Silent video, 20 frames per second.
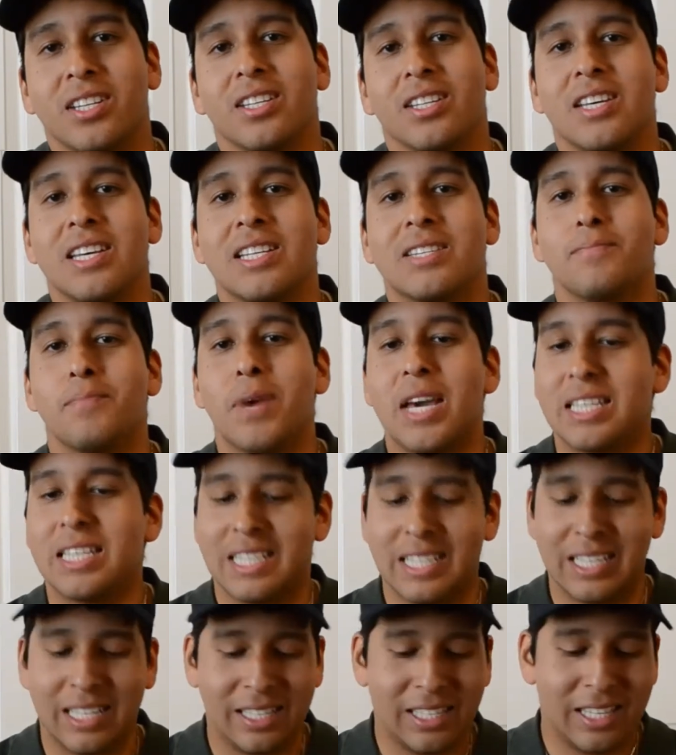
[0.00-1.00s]
It's
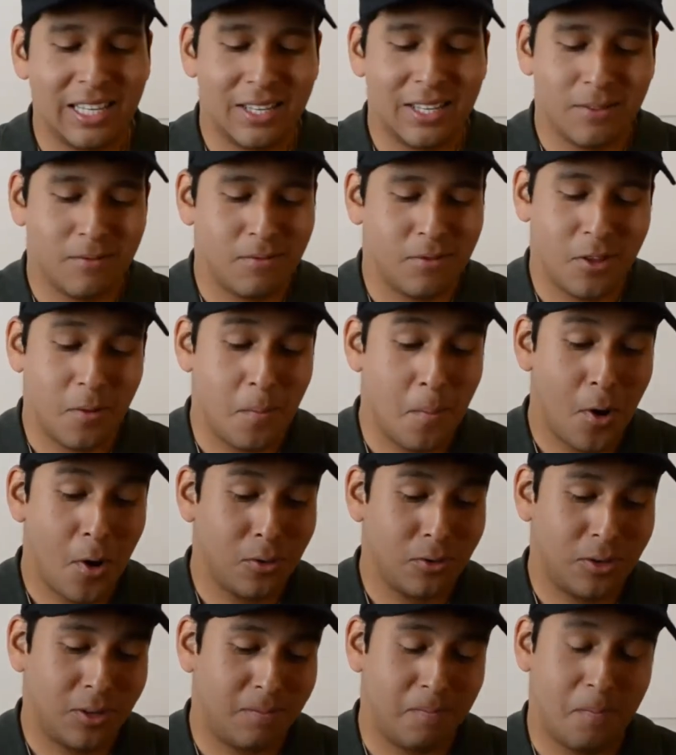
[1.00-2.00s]
basically the
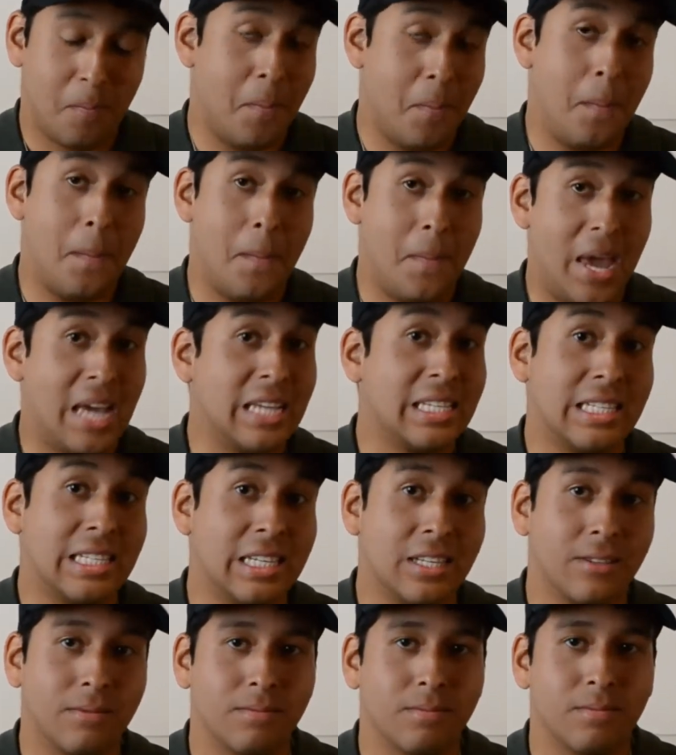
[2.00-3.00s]
most
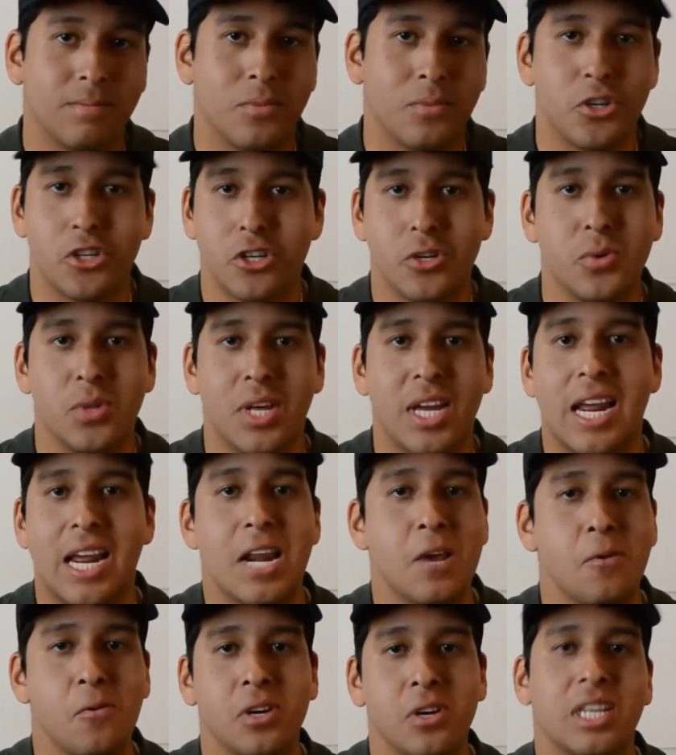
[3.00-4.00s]
basic shoe that
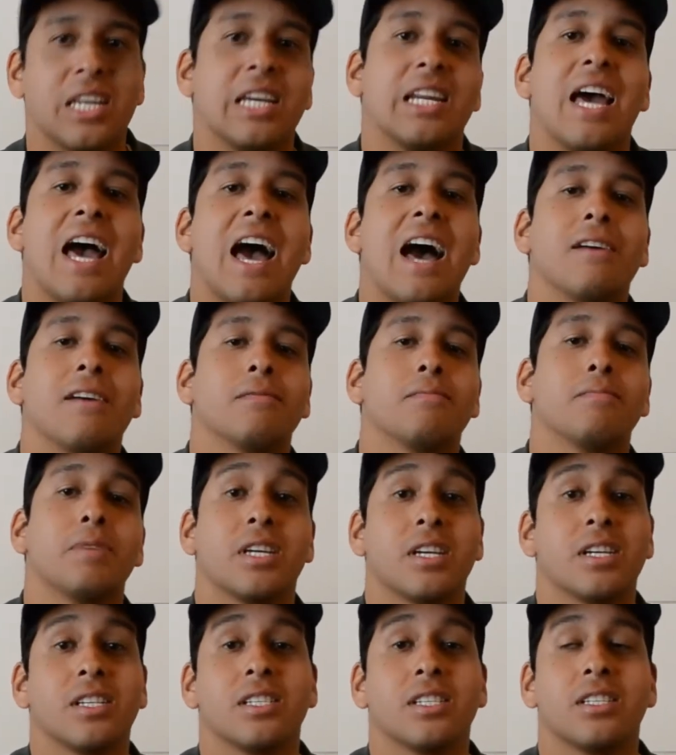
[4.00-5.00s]
anyone can have
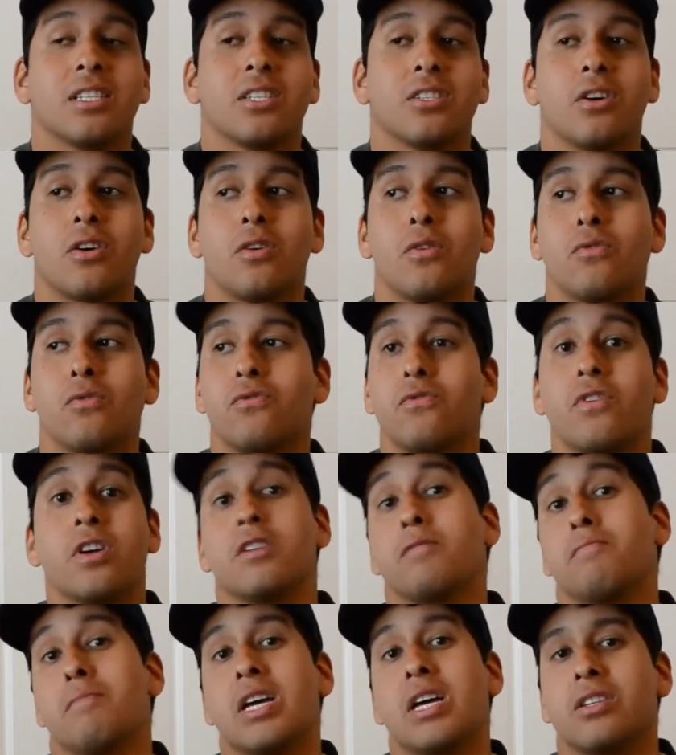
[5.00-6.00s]
because it's so
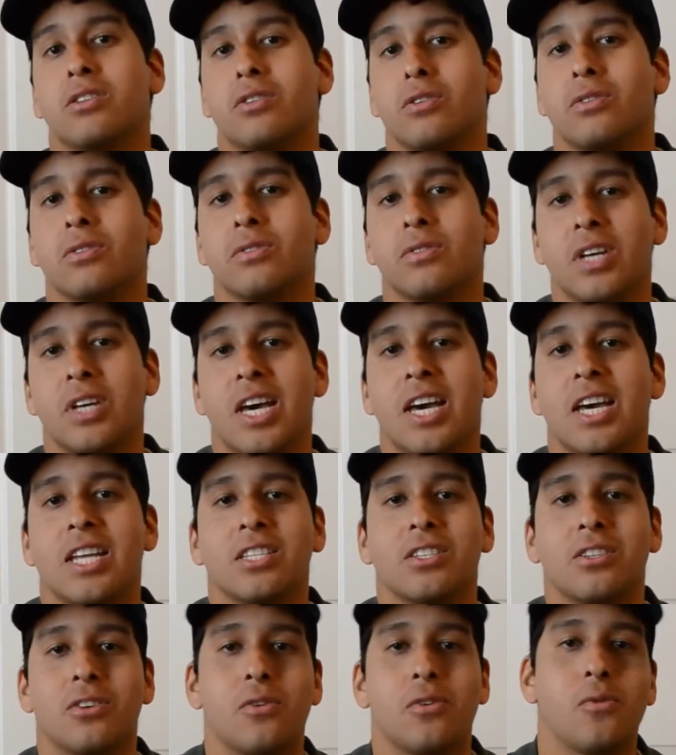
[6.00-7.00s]
fundamental. And
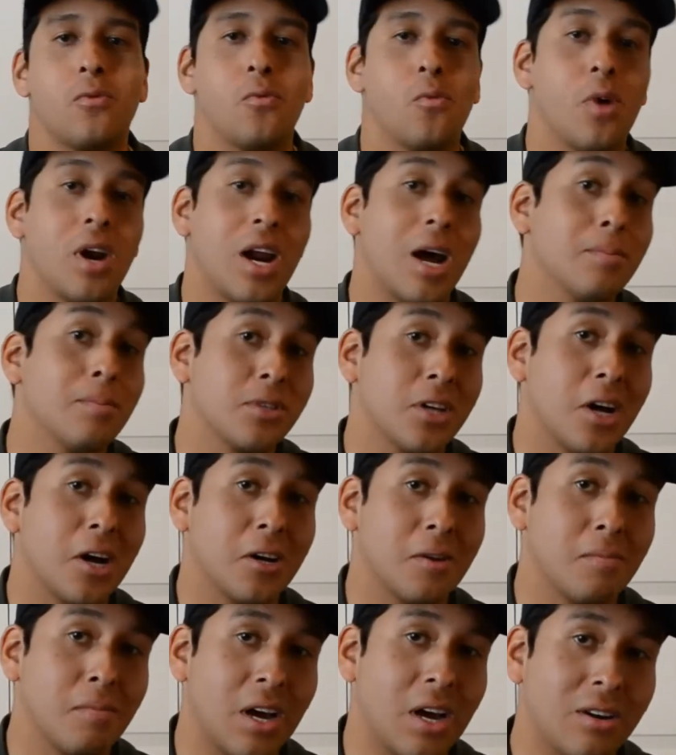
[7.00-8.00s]
so what I'm
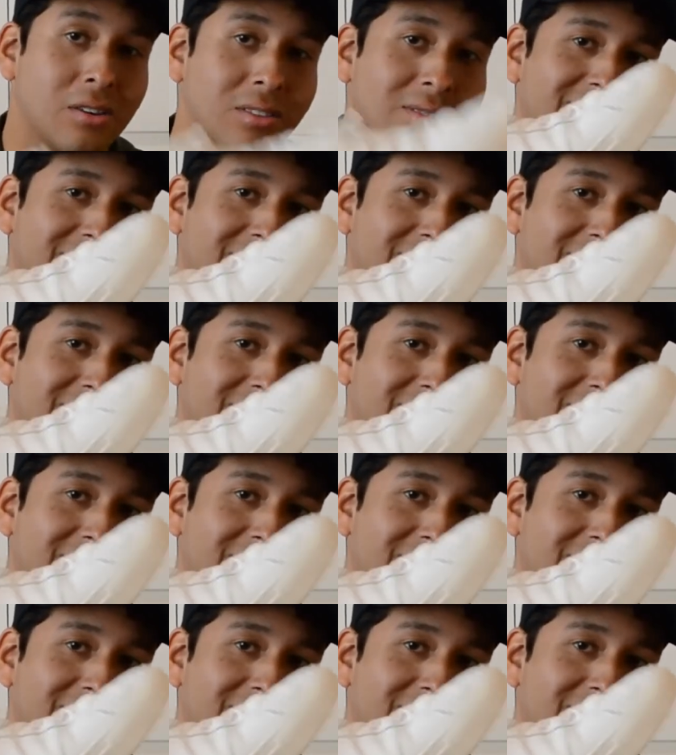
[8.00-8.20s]
talking about